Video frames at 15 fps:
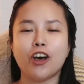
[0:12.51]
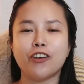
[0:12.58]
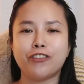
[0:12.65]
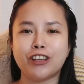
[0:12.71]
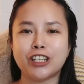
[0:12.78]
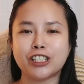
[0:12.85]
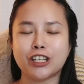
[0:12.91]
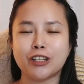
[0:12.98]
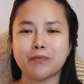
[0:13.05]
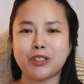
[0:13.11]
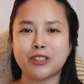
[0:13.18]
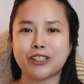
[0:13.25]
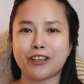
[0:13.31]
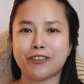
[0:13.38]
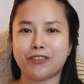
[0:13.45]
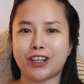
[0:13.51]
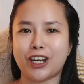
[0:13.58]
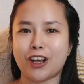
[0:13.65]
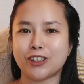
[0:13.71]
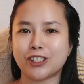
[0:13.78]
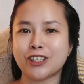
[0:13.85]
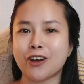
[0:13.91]
official music
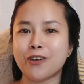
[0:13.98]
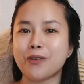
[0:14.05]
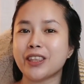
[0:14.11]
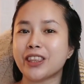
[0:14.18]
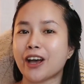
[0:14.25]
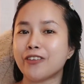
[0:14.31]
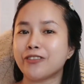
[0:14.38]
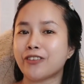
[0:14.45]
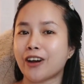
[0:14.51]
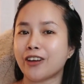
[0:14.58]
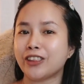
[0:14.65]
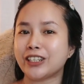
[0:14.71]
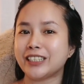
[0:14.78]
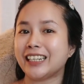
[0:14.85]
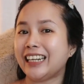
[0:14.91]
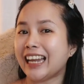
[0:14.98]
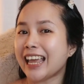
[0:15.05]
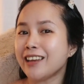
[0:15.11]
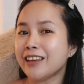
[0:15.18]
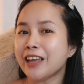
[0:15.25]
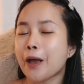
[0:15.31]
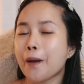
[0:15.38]
video. So without further
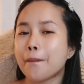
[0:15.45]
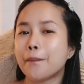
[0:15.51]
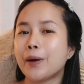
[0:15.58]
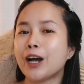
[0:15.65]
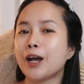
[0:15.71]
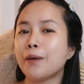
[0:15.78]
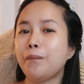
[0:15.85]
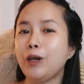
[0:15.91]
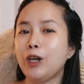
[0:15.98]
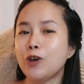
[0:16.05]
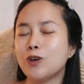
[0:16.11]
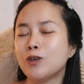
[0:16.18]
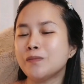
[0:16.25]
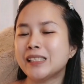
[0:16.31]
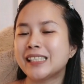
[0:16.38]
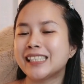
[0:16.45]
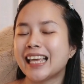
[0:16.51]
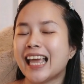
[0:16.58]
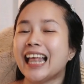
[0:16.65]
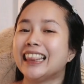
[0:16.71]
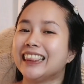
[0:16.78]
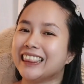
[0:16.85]
delay, mga
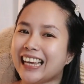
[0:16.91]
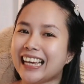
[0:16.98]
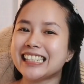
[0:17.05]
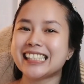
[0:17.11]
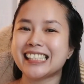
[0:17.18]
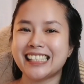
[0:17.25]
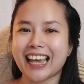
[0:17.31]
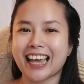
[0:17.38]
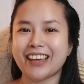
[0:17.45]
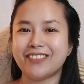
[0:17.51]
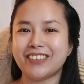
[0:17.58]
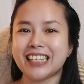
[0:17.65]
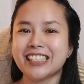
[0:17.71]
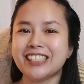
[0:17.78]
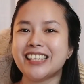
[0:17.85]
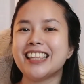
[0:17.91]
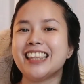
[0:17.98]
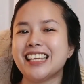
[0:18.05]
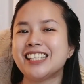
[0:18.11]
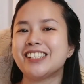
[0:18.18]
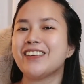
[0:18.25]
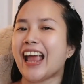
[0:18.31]
Blooms, let's dive into
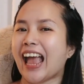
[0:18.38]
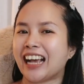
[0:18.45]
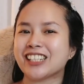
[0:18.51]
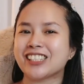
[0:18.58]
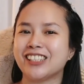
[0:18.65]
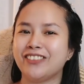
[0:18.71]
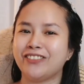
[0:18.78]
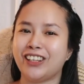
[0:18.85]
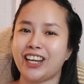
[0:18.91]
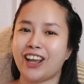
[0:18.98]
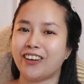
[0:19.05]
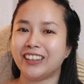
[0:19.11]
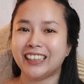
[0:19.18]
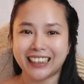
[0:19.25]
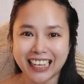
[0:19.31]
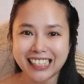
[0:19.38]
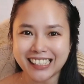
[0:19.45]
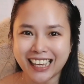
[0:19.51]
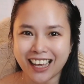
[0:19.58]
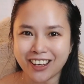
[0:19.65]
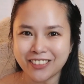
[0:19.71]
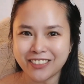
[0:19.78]
this reaction video.
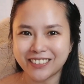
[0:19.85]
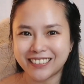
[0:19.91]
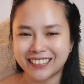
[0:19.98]
Let's go!